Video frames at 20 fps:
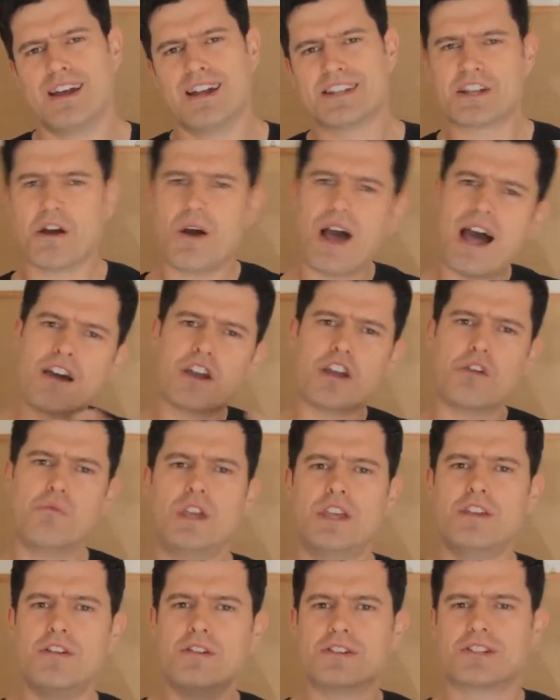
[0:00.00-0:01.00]
So how can we
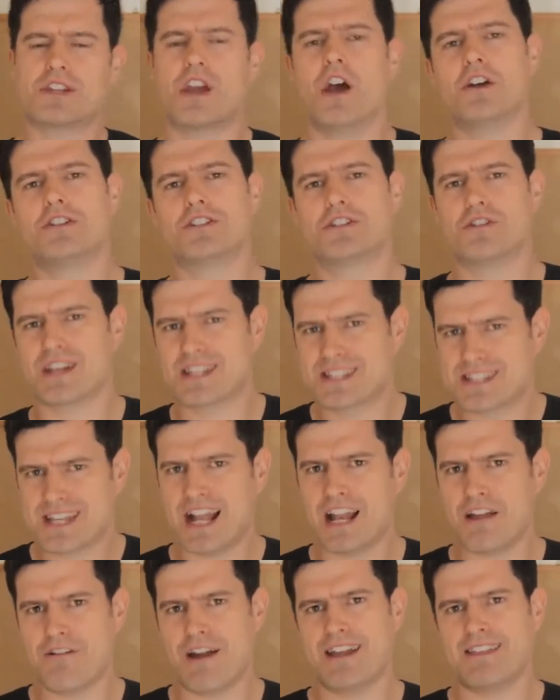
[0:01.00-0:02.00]
use code to
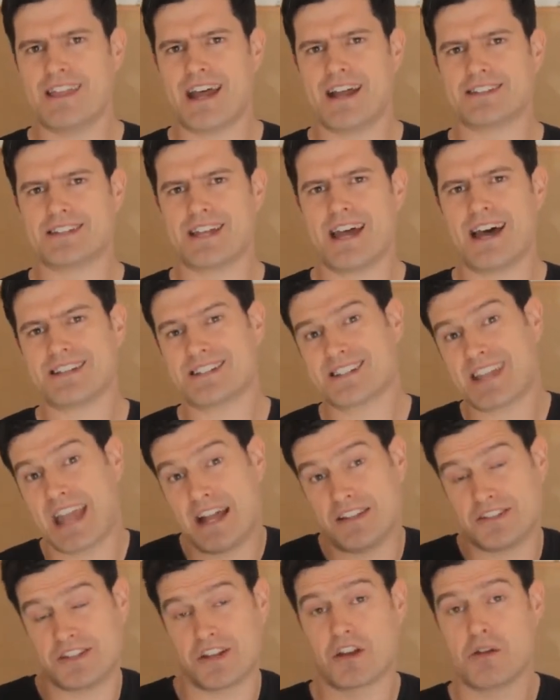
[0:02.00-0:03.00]
accelerate that task
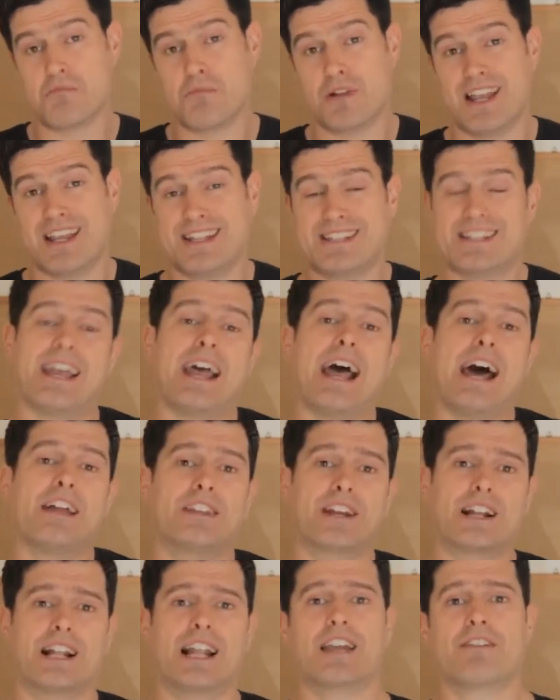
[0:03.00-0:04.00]
and to complete it at
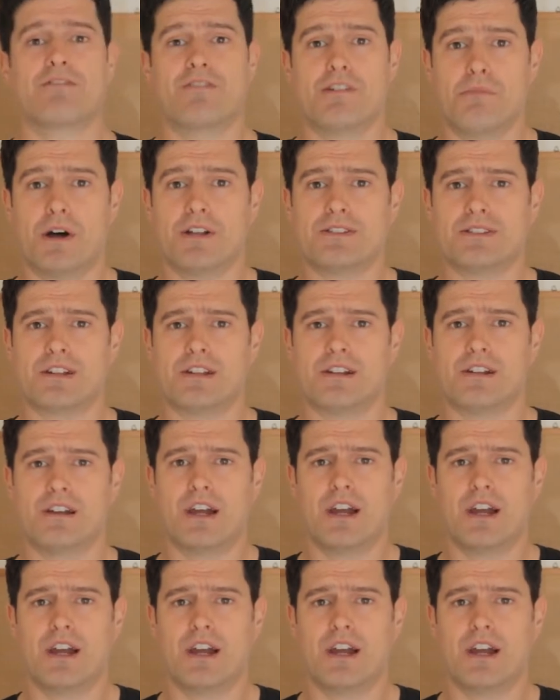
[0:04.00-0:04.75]
the click of a button?